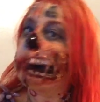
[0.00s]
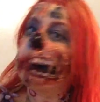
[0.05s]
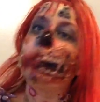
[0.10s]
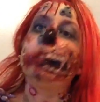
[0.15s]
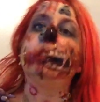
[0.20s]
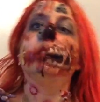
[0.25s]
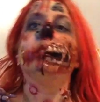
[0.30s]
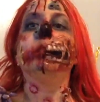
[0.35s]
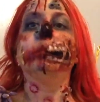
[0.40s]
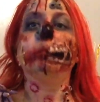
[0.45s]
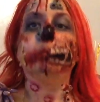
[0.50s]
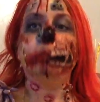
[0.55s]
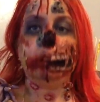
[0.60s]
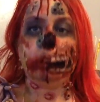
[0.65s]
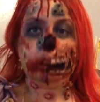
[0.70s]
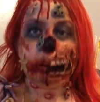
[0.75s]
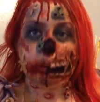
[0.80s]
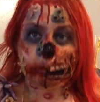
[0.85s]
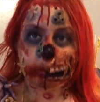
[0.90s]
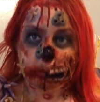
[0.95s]
This would be
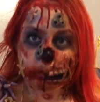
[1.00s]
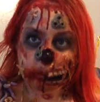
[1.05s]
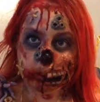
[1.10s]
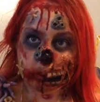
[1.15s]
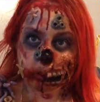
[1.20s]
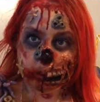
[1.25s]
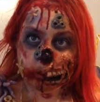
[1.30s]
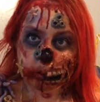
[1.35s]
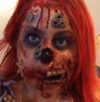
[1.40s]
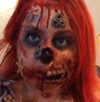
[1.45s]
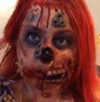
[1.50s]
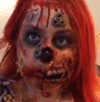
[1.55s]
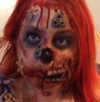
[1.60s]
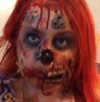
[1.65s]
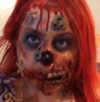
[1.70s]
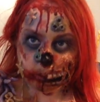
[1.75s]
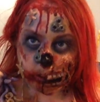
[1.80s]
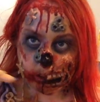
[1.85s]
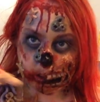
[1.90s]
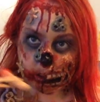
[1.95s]
absolutely awesome
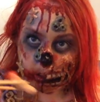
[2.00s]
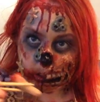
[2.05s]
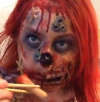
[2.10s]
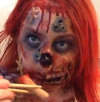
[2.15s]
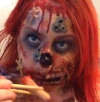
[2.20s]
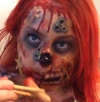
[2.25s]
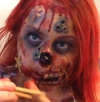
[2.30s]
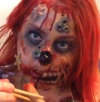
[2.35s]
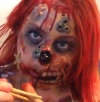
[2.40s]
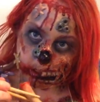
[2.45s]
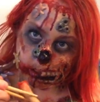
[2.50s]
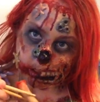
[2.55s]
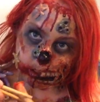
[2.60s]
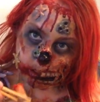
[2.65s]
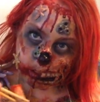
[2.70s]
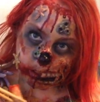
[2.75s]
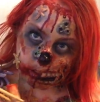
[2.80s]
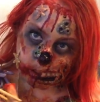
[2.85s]
for Halloween.